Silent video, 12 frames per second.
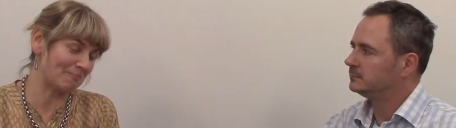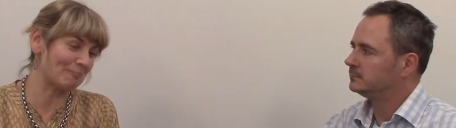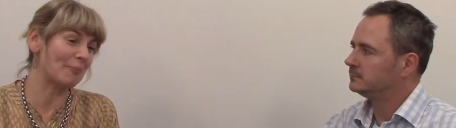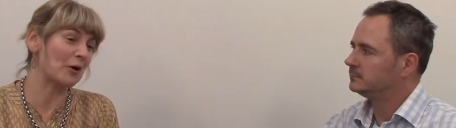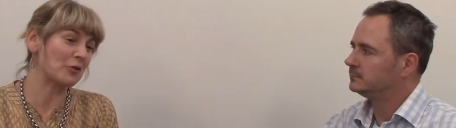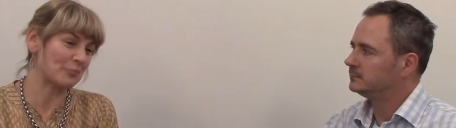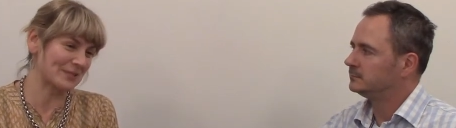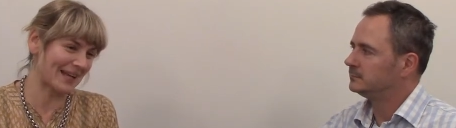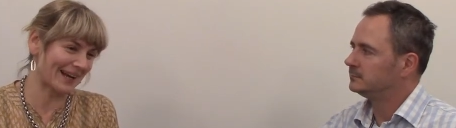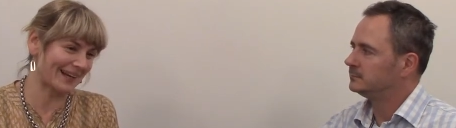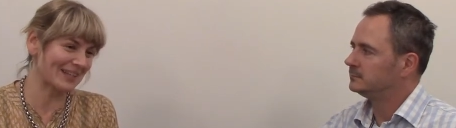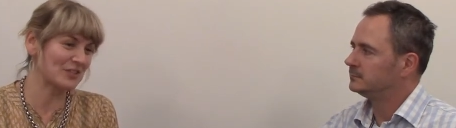Speaker 1: both
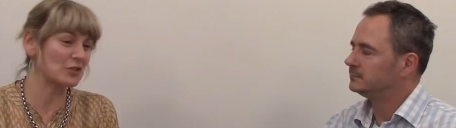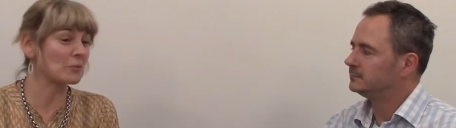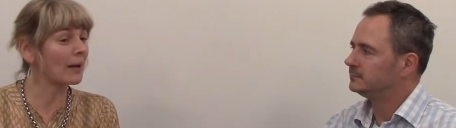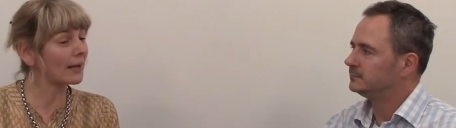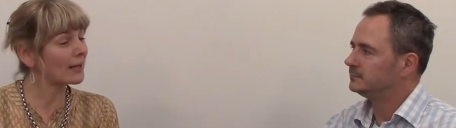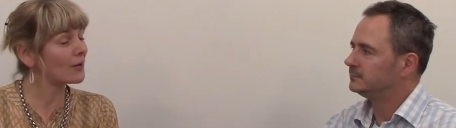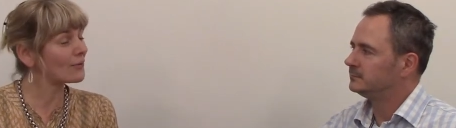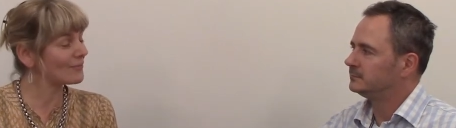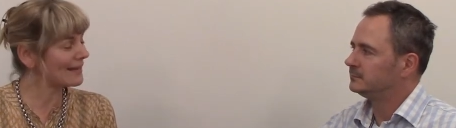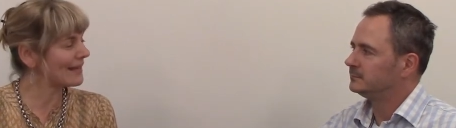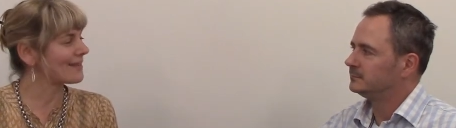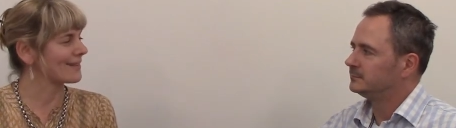protagonists, you may know
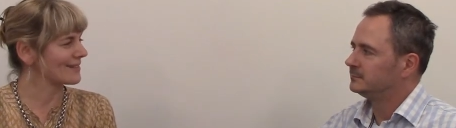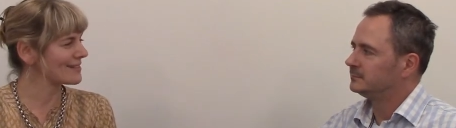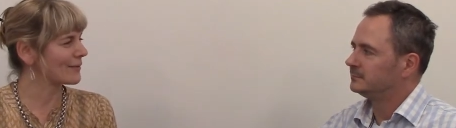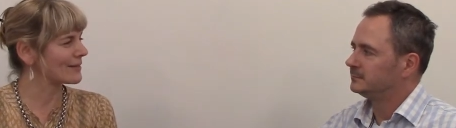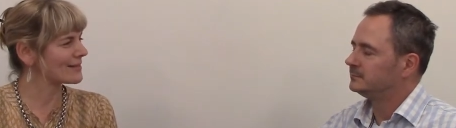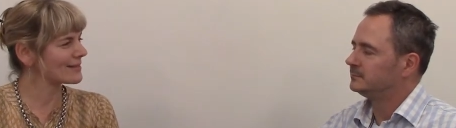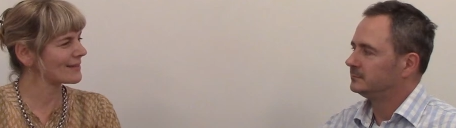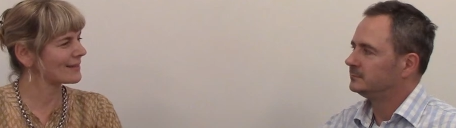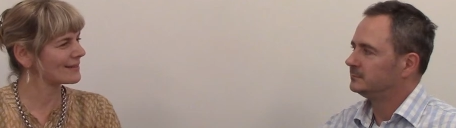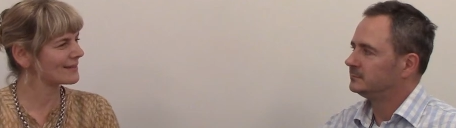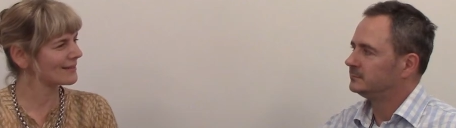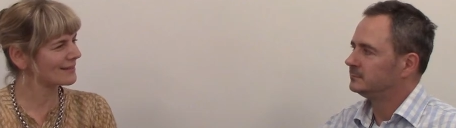neither, so it's,
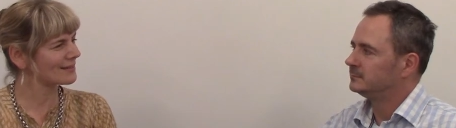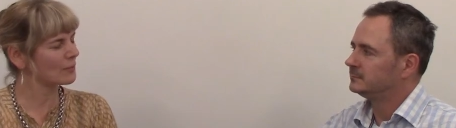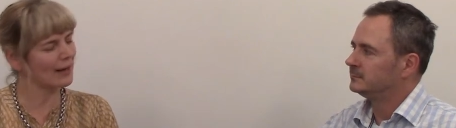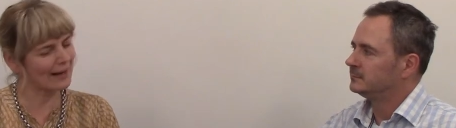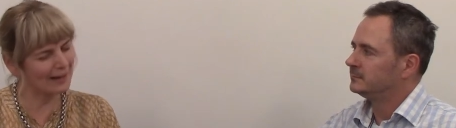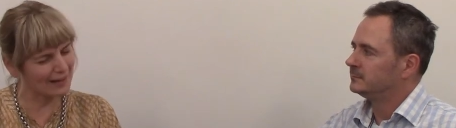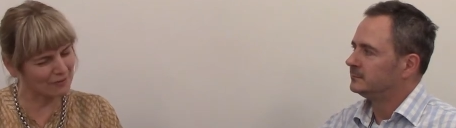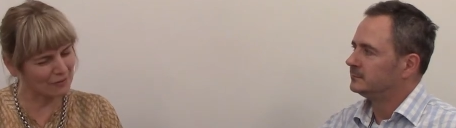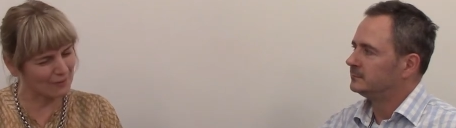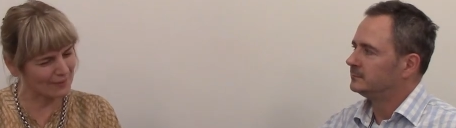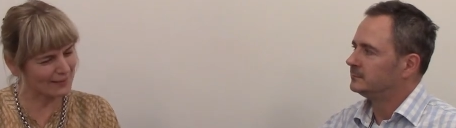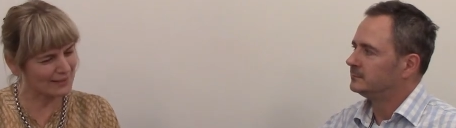it's, it's quite clever
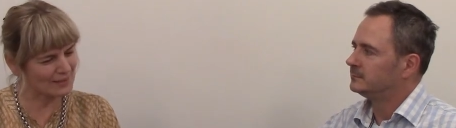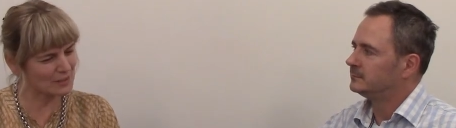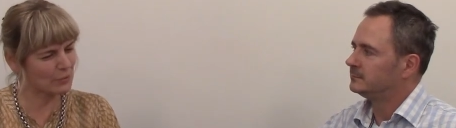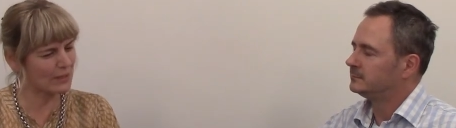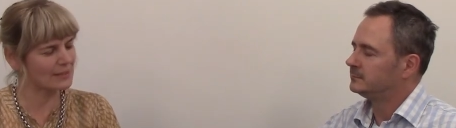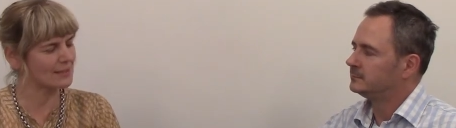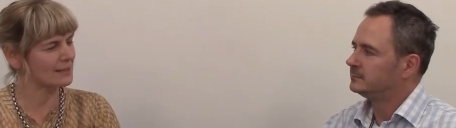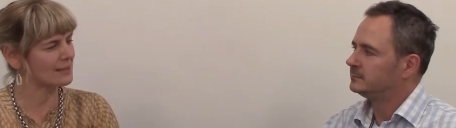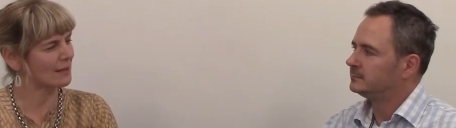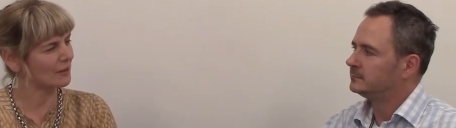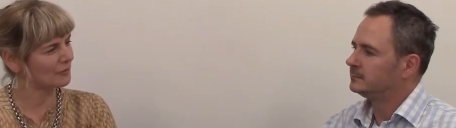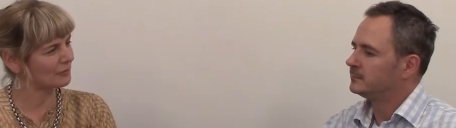in that it spreads
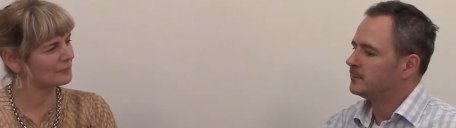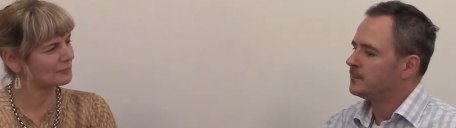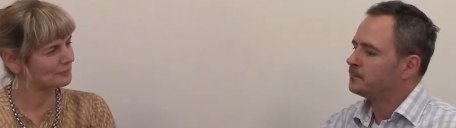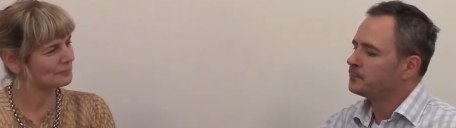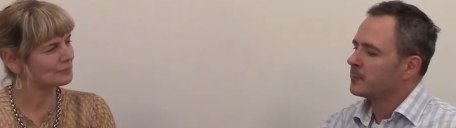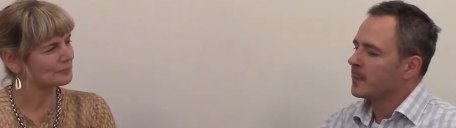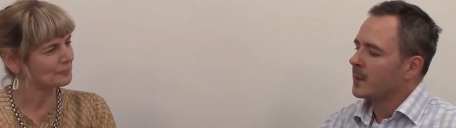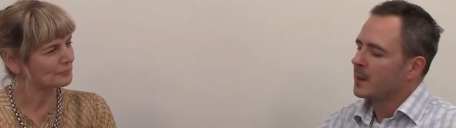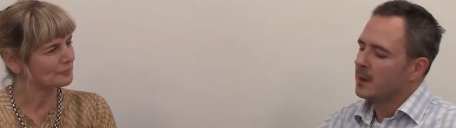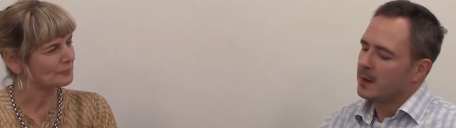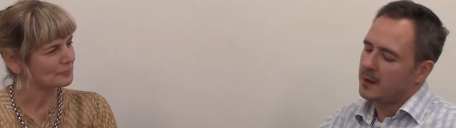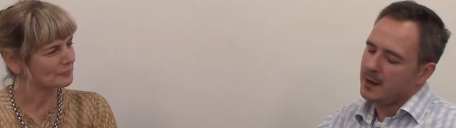itself.
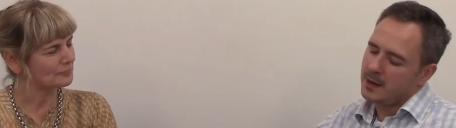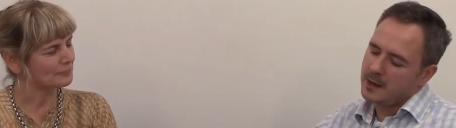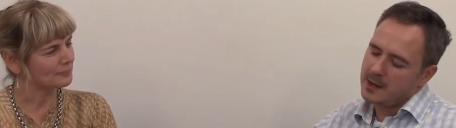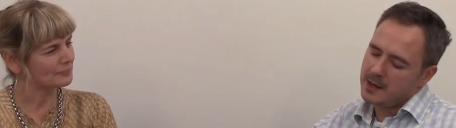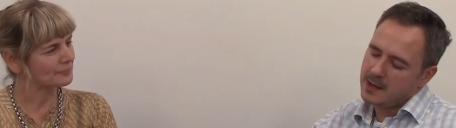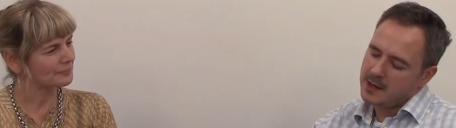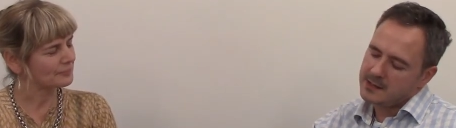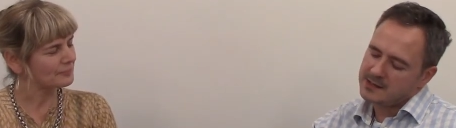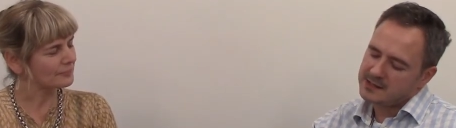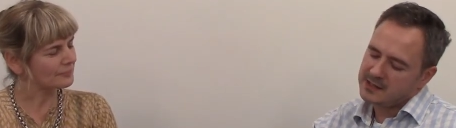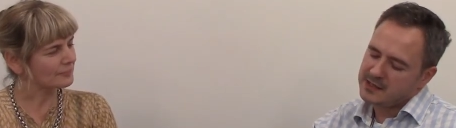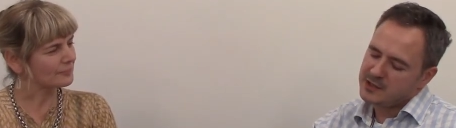
Speaker 2: And
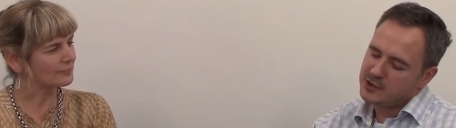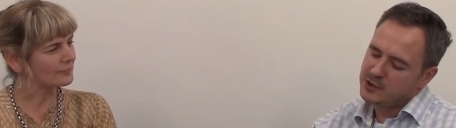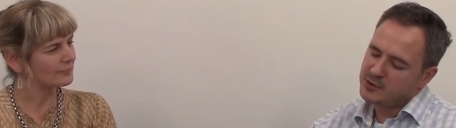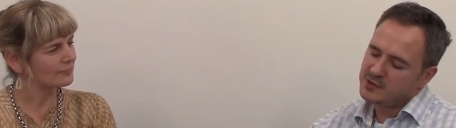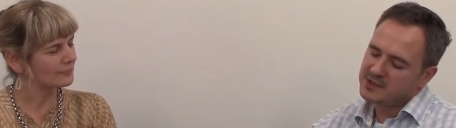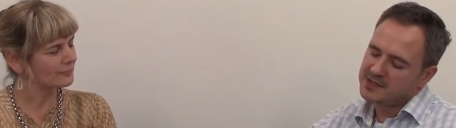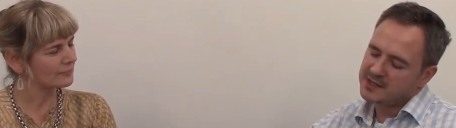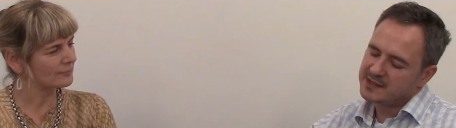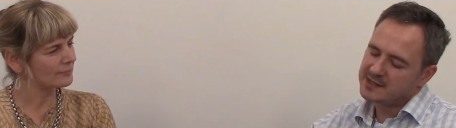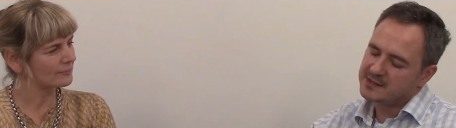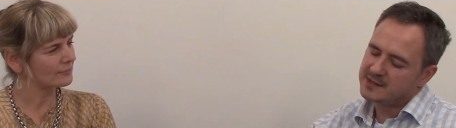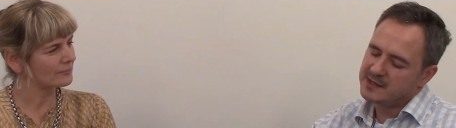he
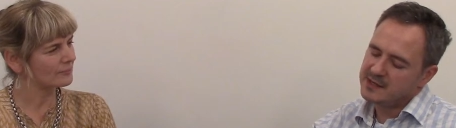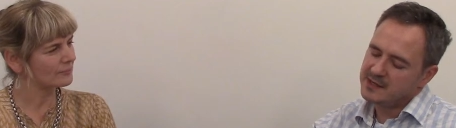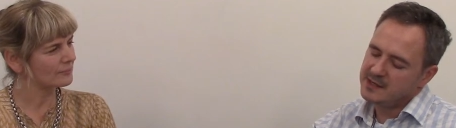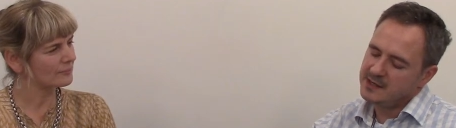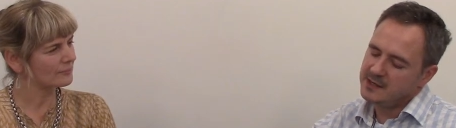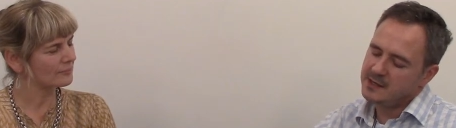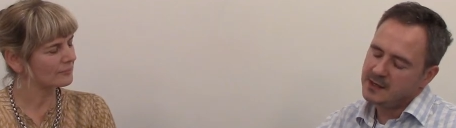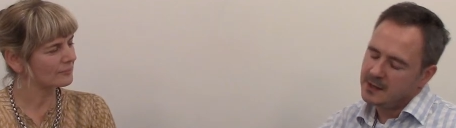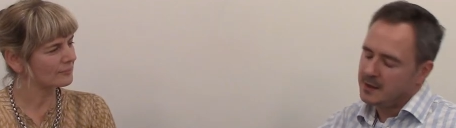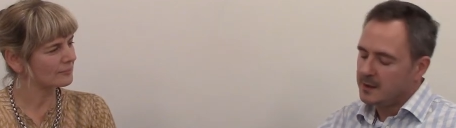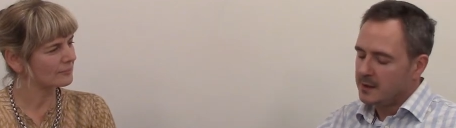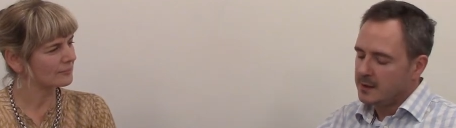uses the
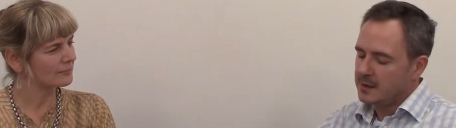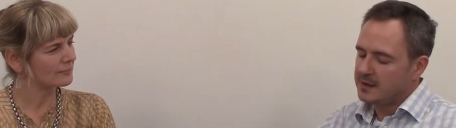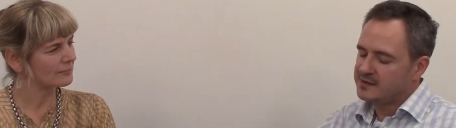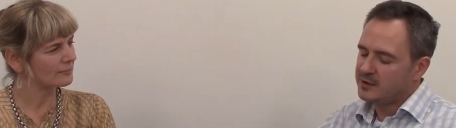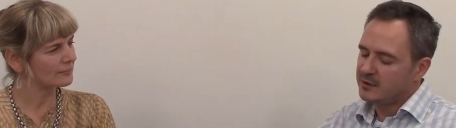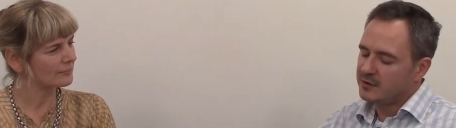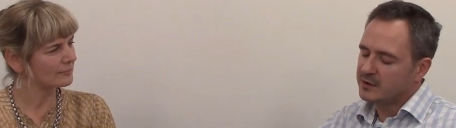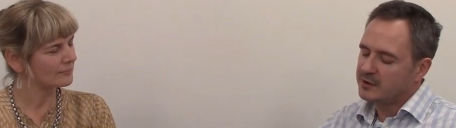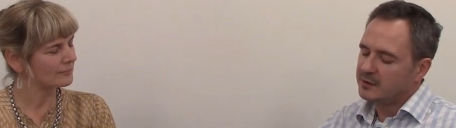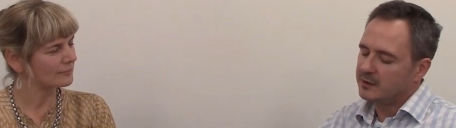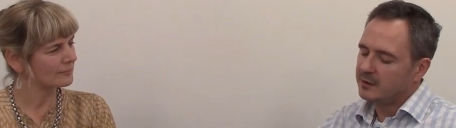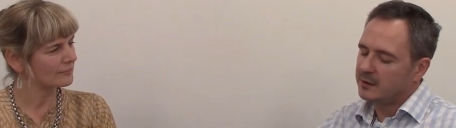
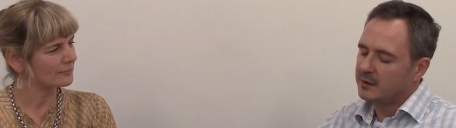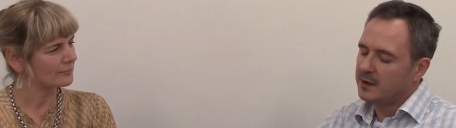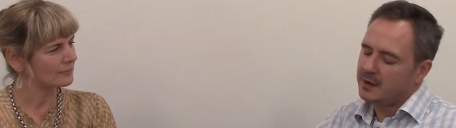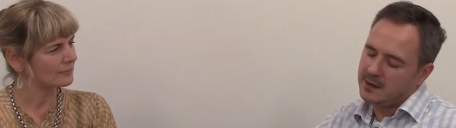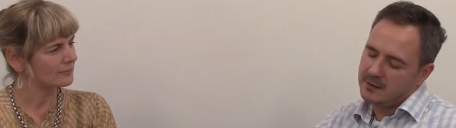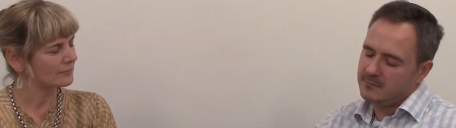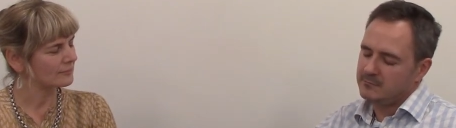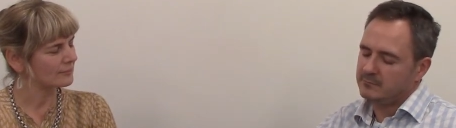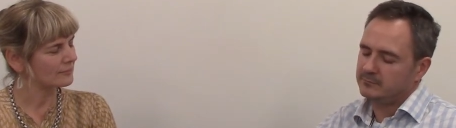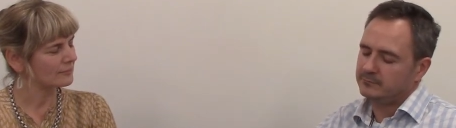historical um,